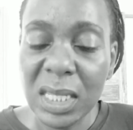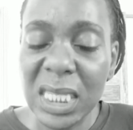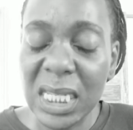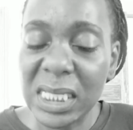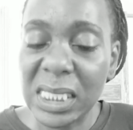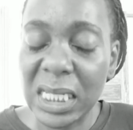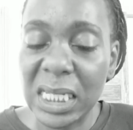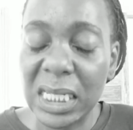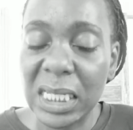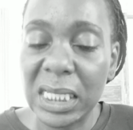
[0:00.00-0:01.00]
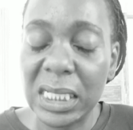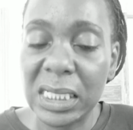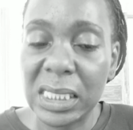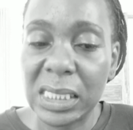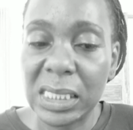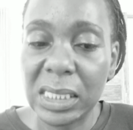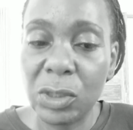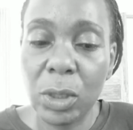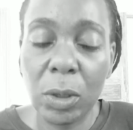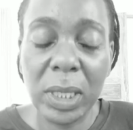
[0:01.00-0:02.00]
this is,
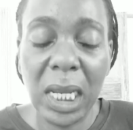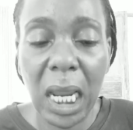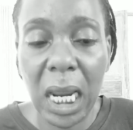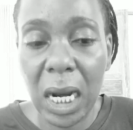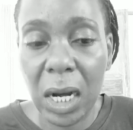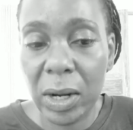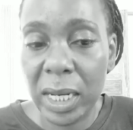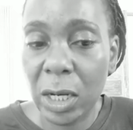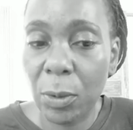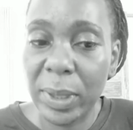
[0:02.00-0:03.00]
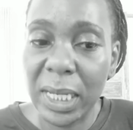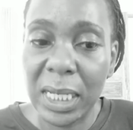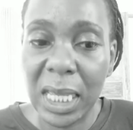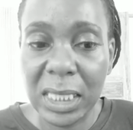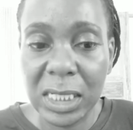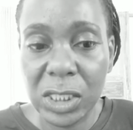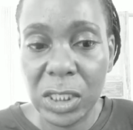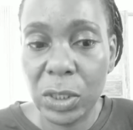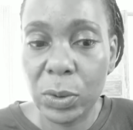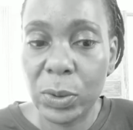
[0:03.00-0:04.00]
you don't care, it don't mean nothing to
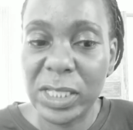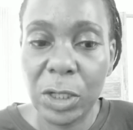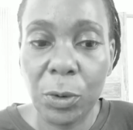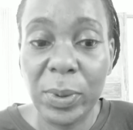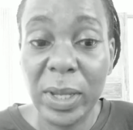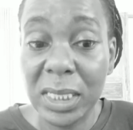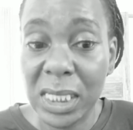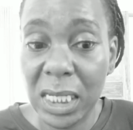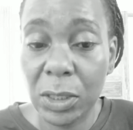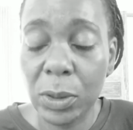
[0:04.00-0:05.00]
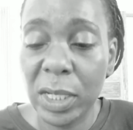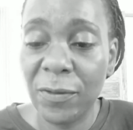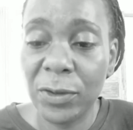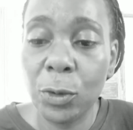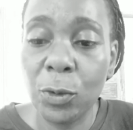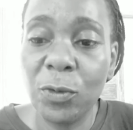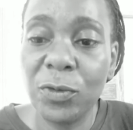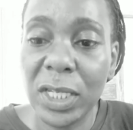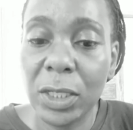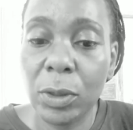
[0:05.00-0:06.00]
you, it's no big deal. If you
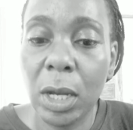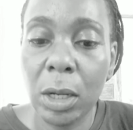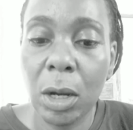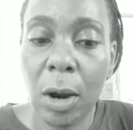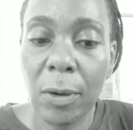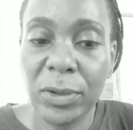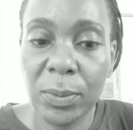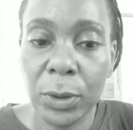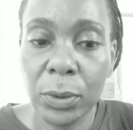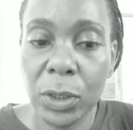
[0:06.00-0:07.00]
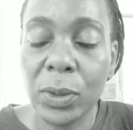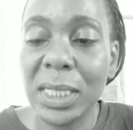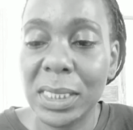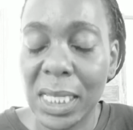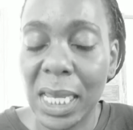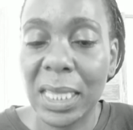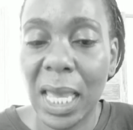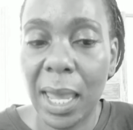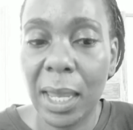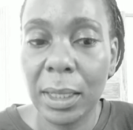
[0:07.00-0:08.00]
feel uncomfortable, you can say
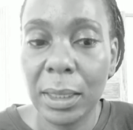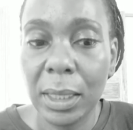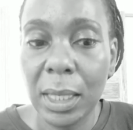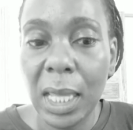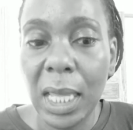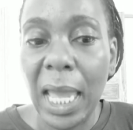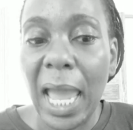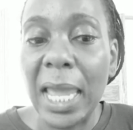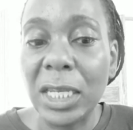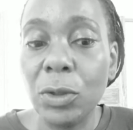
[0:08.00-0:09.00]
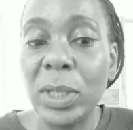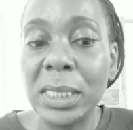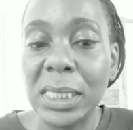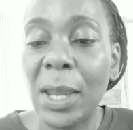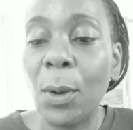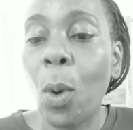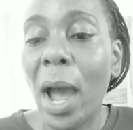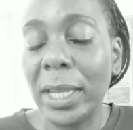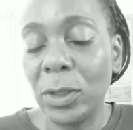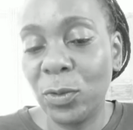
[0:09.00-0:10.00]
that. And you can say
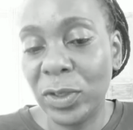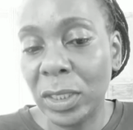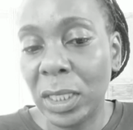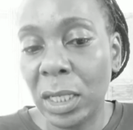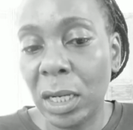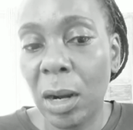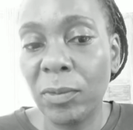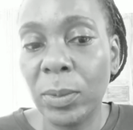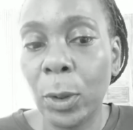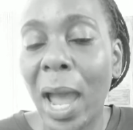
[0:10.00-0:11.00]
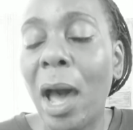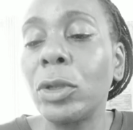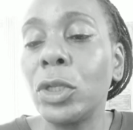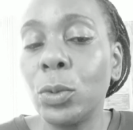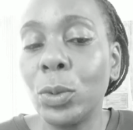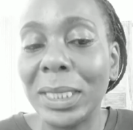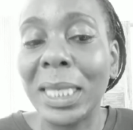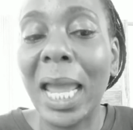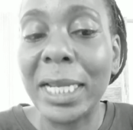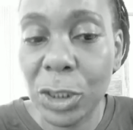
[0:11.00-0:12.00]
why you feel uncomfortable, how you would
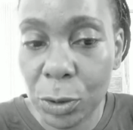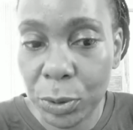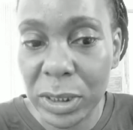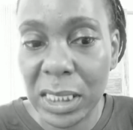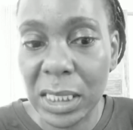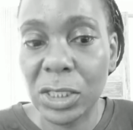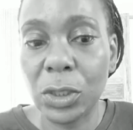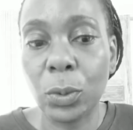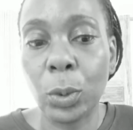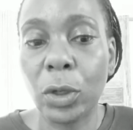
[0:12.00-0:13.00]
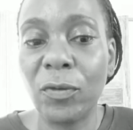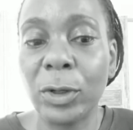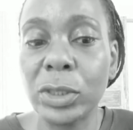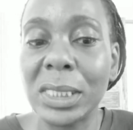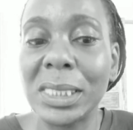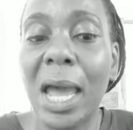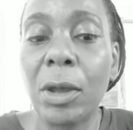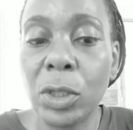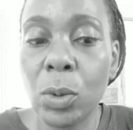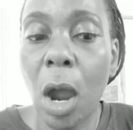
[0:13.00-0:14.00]
like to present to the world versus how
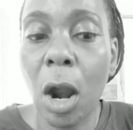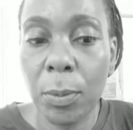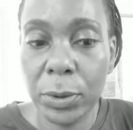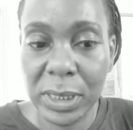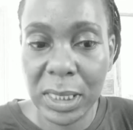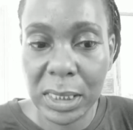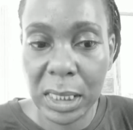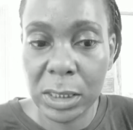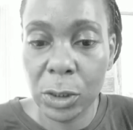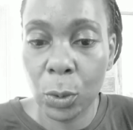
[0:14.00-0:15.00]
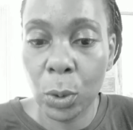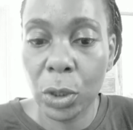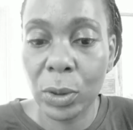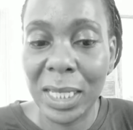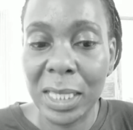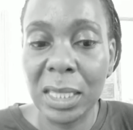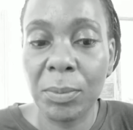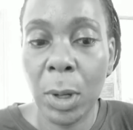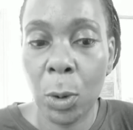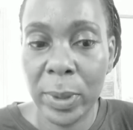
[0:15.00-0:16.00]
you are presenting to the world in the
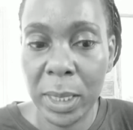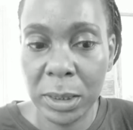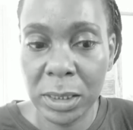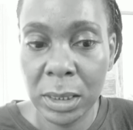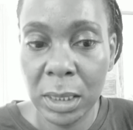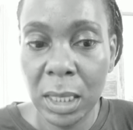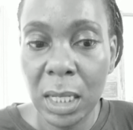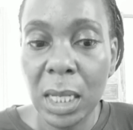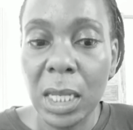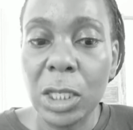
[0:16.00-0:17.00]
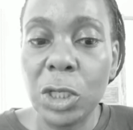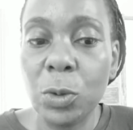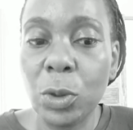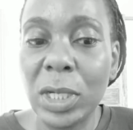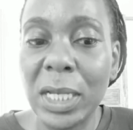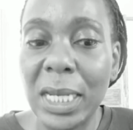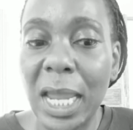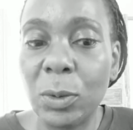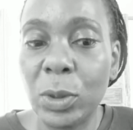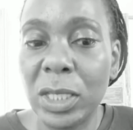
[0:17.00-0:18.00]
moment. You will
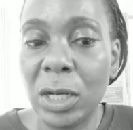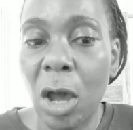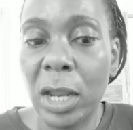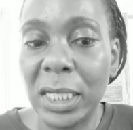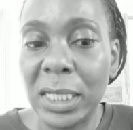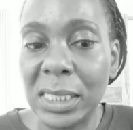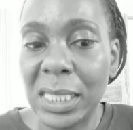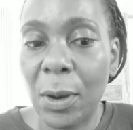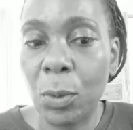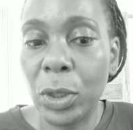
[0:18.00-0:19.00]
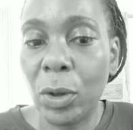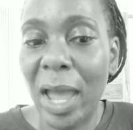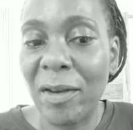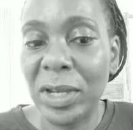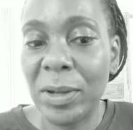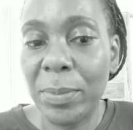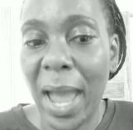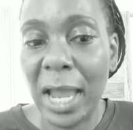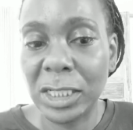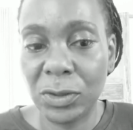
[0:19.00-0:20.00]
connect with an audience that will have
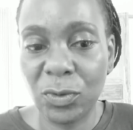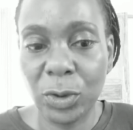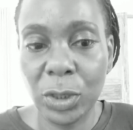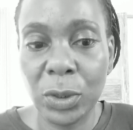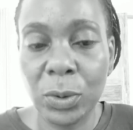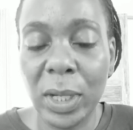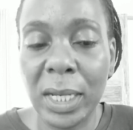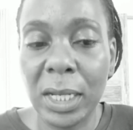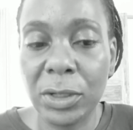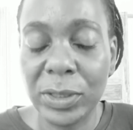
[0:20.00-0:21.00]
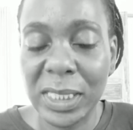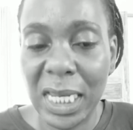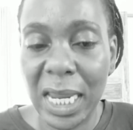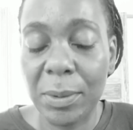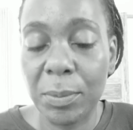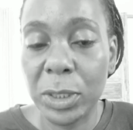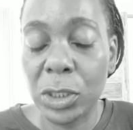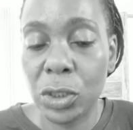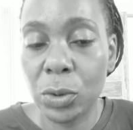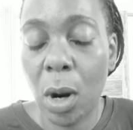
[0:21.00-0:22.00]
compassion for you and understand, but
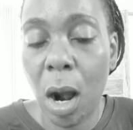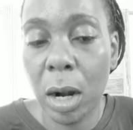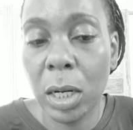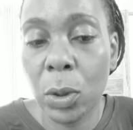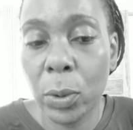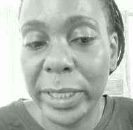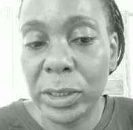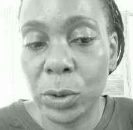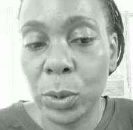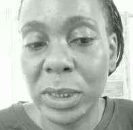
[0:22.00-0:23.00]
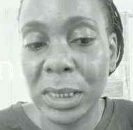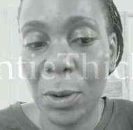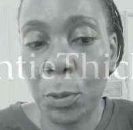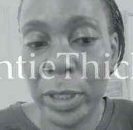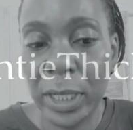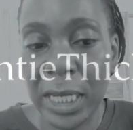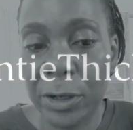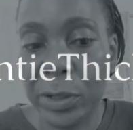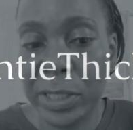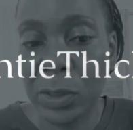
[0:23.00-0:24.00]
you are going to, someone here is